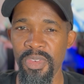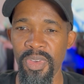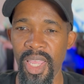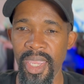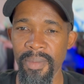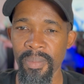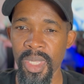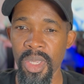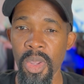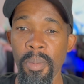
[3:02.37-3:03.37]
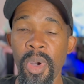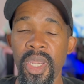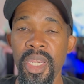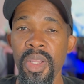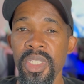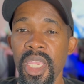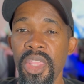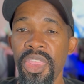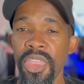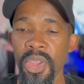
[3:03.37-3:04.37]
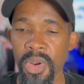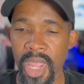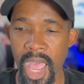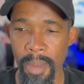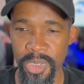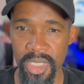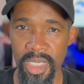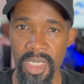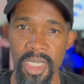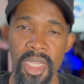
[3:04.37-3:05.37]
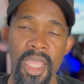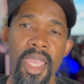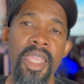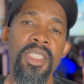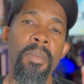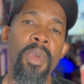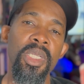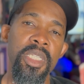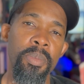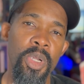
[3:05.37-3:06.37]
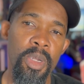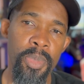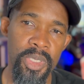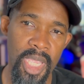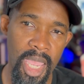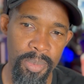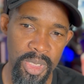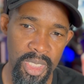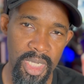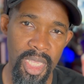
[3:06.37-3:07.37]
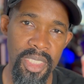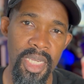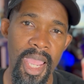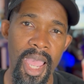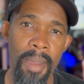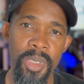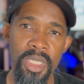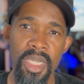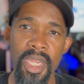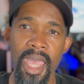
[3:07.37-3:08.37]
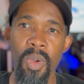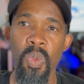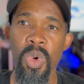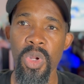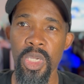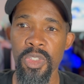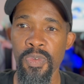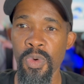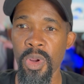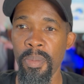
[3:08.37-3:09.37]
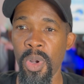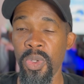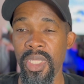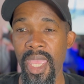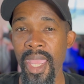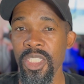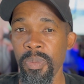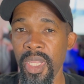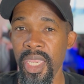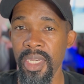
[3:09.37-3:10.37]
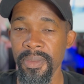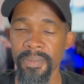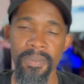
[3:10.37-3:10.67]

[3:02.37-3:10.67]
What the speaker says: fly. But there's a third option. It's a multi-purpose option. It's an option that works for both X-Plane,